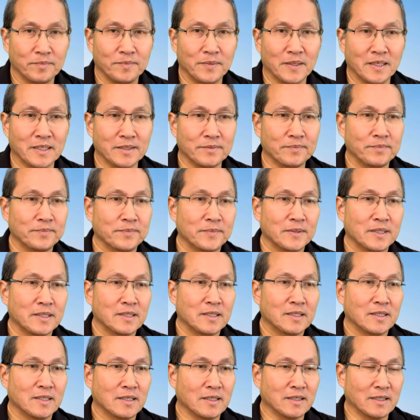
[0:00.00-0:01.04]
But
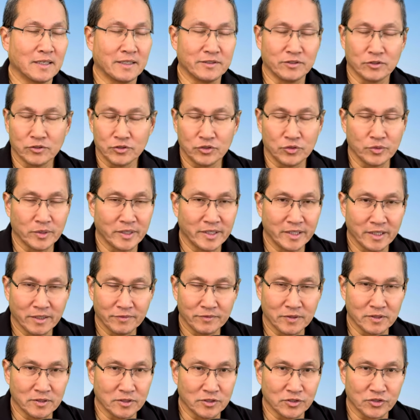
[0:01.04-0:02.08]
I don't do any of
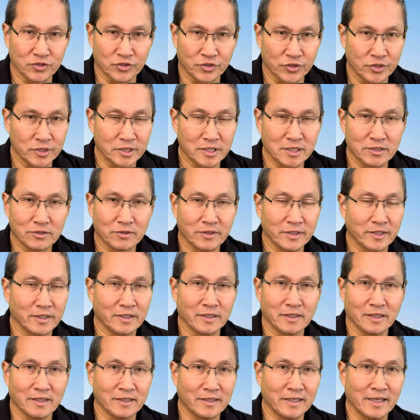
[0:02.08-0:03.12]
the desserts or anything
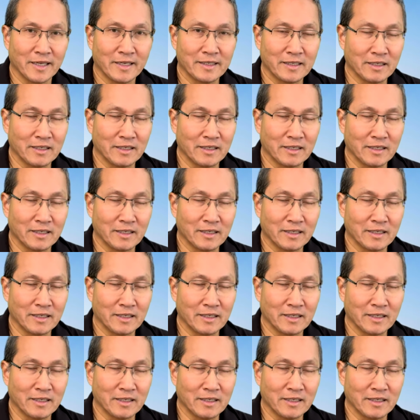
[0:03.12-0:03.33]
like that.